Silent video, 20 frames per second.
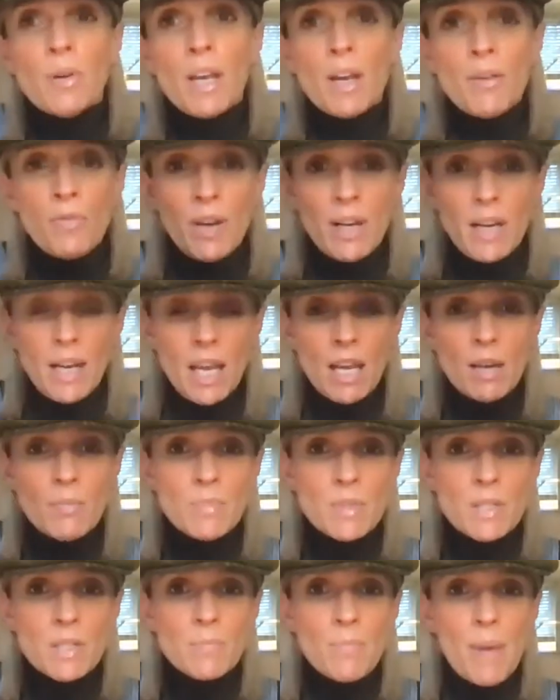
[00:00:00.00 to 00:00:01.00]
giving
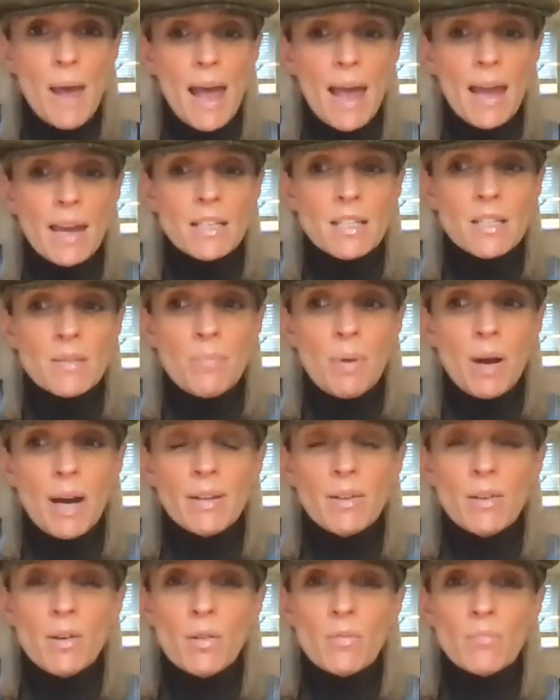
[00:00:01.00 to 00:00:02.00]
him space, by
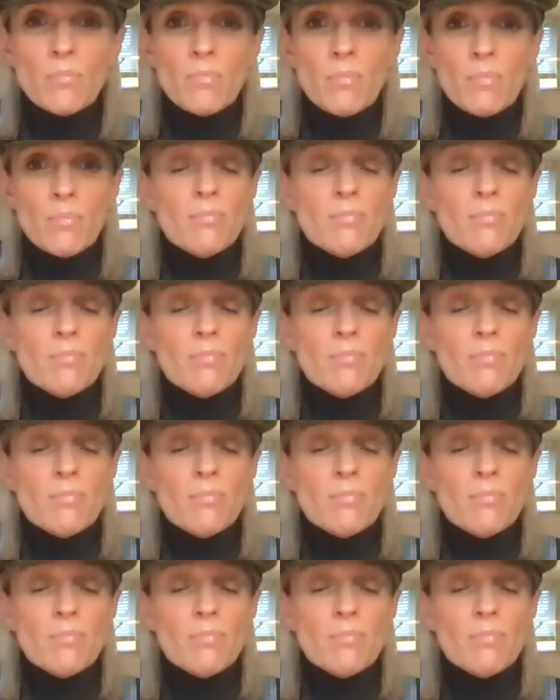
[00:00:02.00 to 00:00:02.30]
not